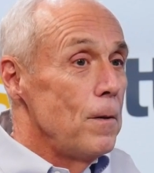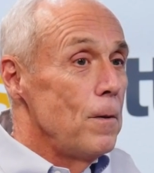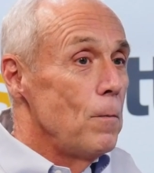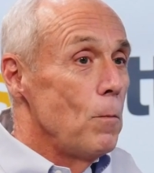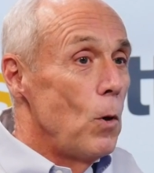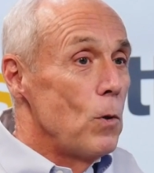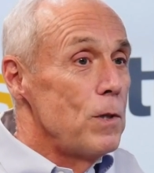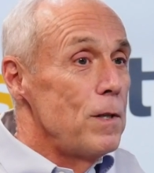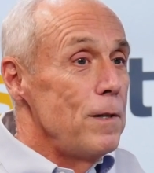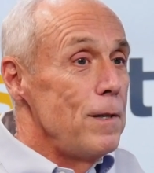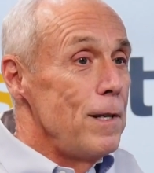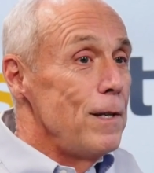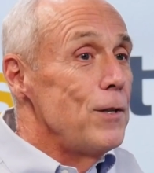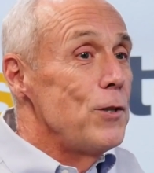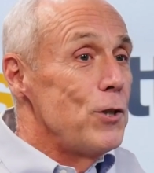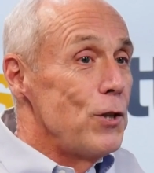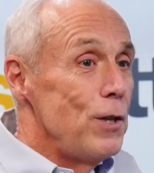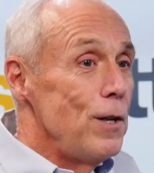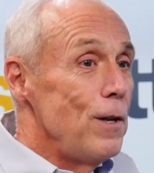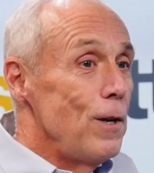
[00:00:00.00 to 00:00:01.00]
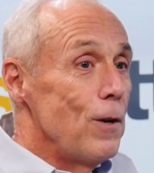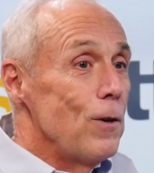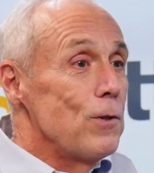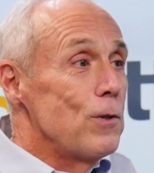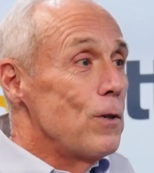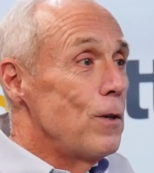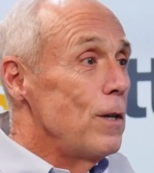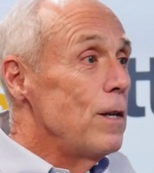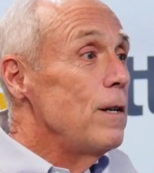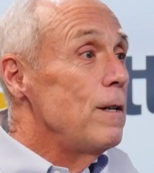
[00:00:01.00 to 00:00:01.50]
most of the
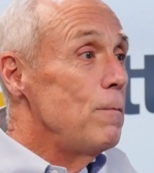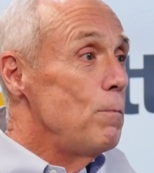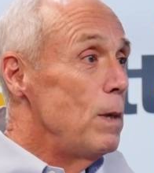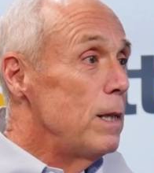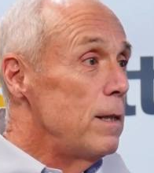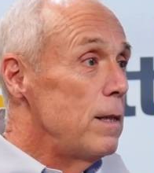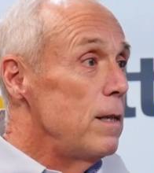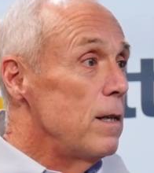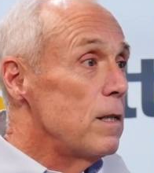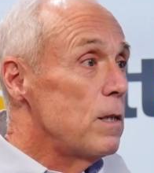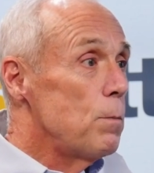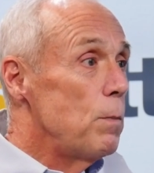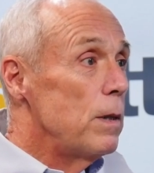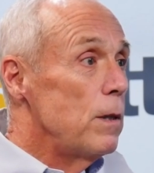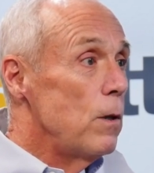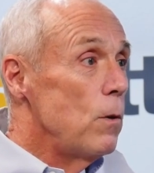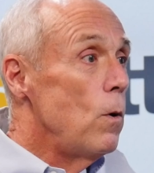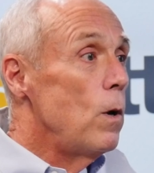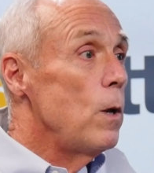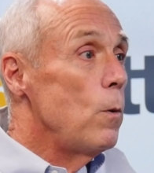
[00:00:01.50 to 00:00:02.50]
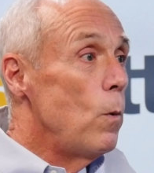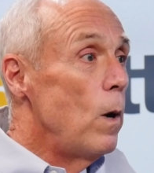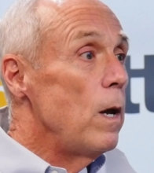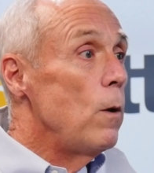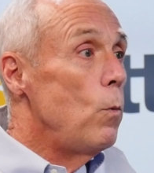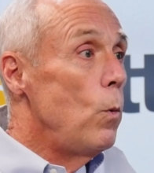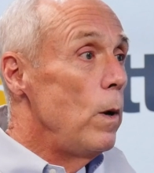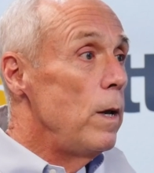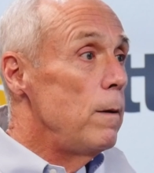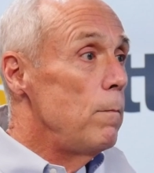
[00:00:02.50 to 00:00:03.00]
engineers are going to admit this, but the only way
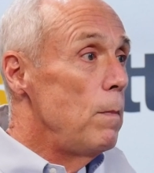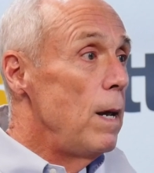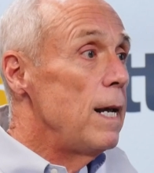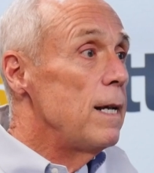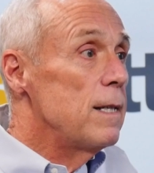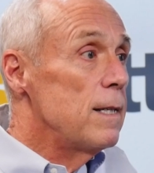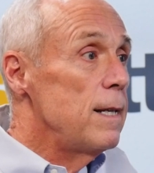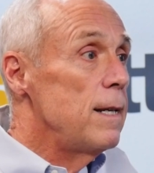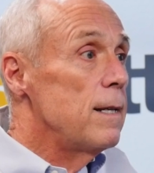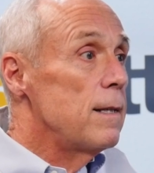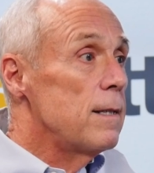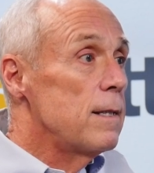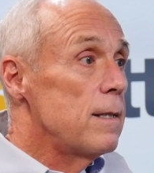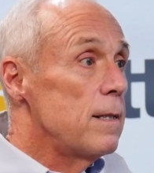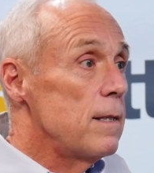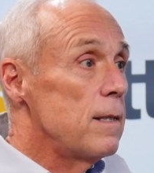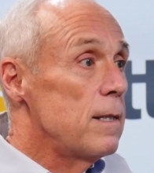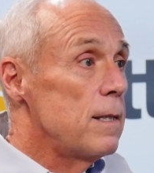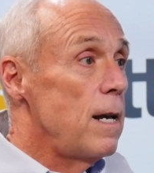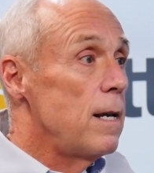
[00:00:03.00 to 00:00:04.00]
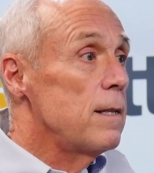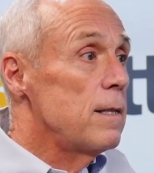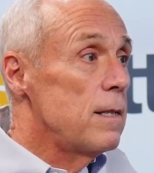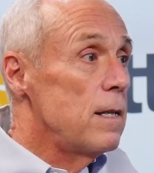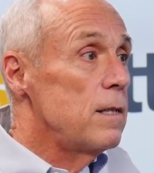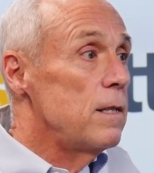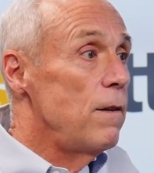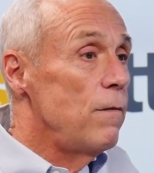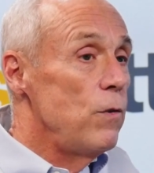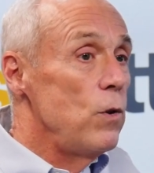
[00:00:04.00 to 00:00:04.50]
wind makes sense
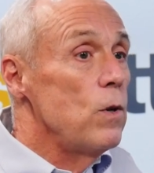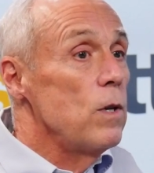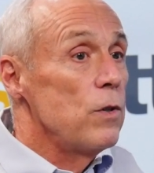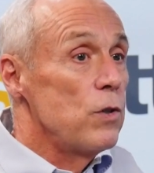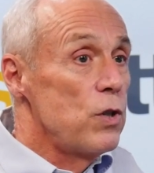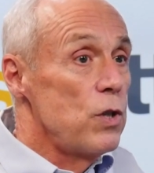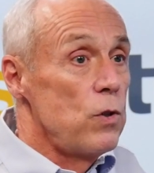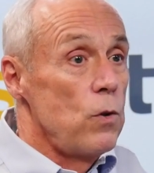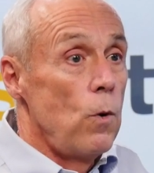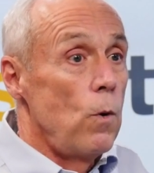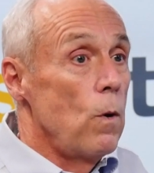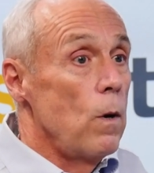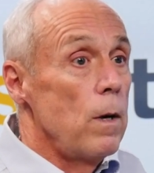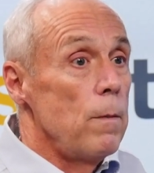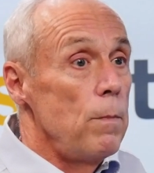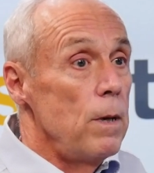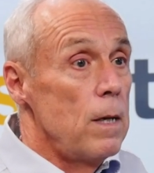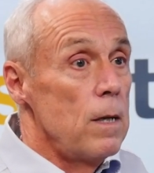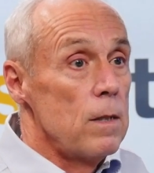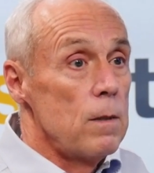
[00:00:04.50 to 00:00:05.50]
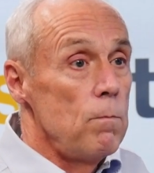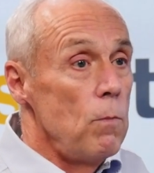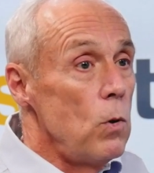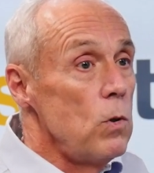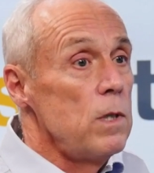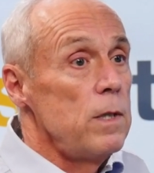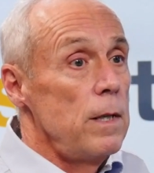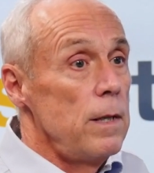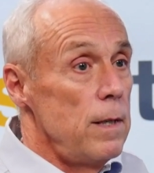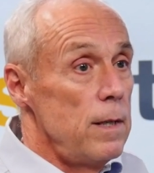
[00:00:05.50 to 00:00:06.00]
is if you can store it, because
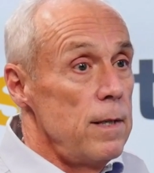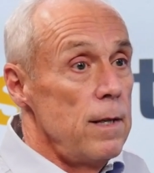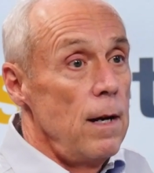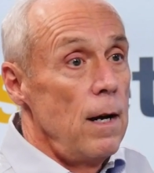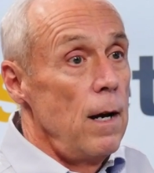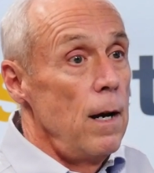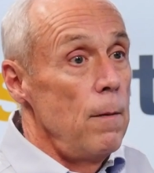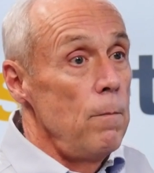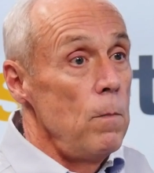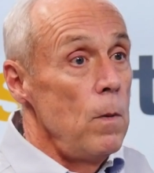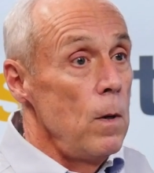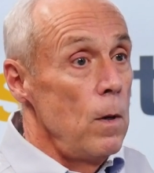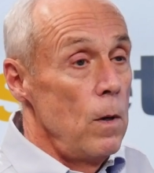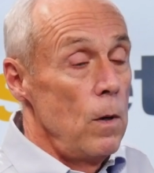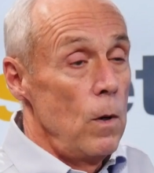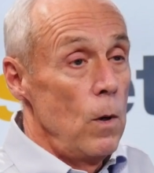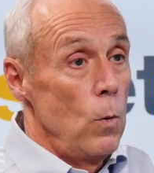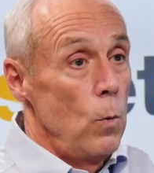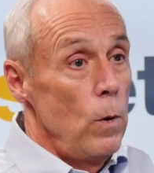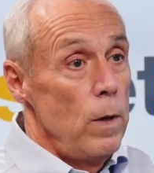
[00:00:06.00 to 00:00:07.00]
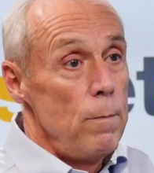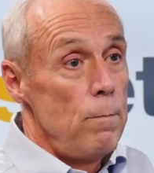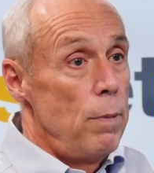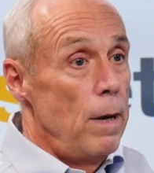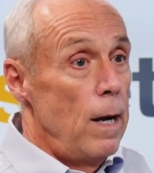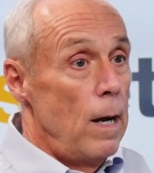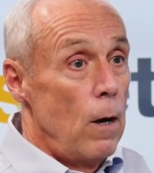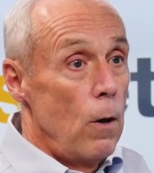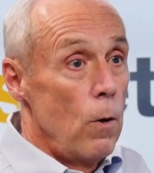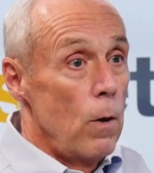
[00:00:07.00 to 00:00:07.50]
most of the time wind
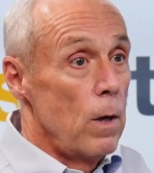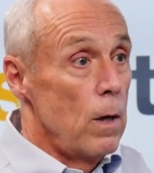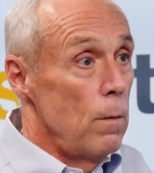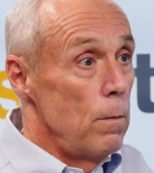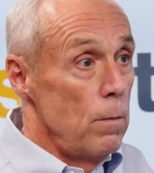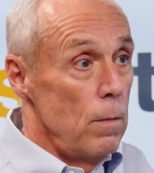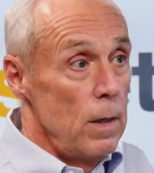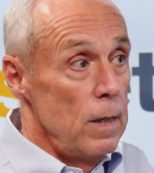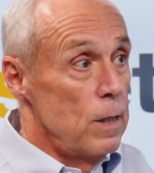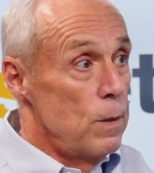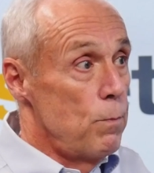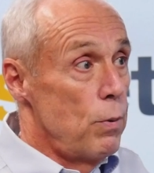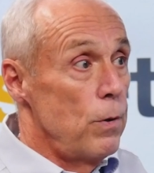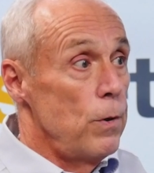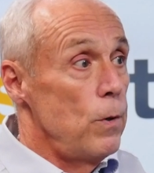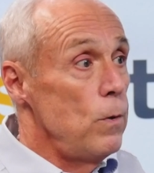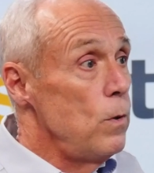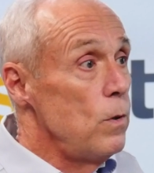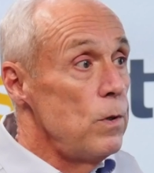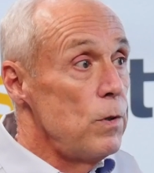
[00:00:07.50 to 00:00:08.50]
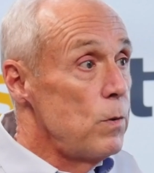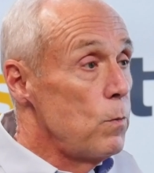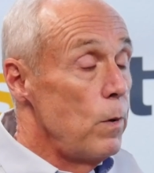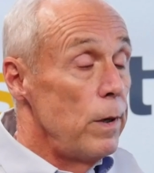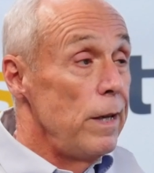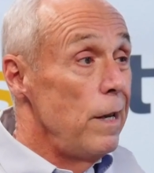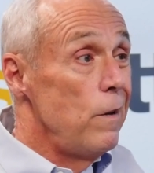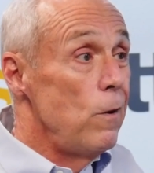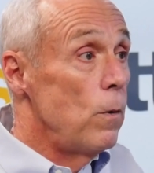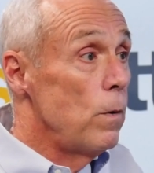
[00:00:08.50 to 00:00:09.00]
power is produced
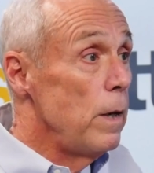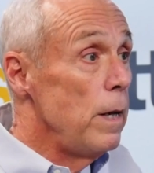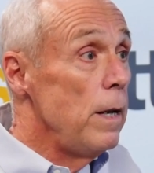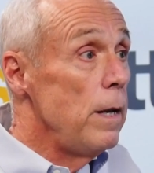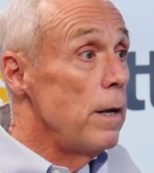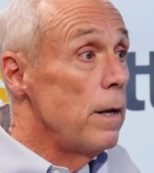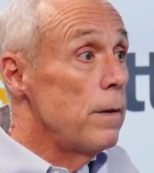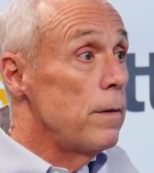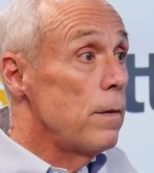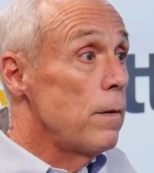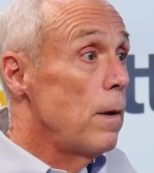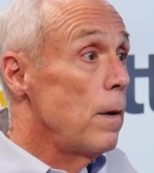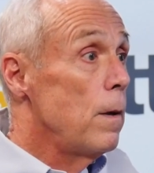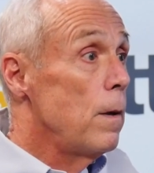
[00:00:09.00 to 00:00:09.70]
when you don't need it.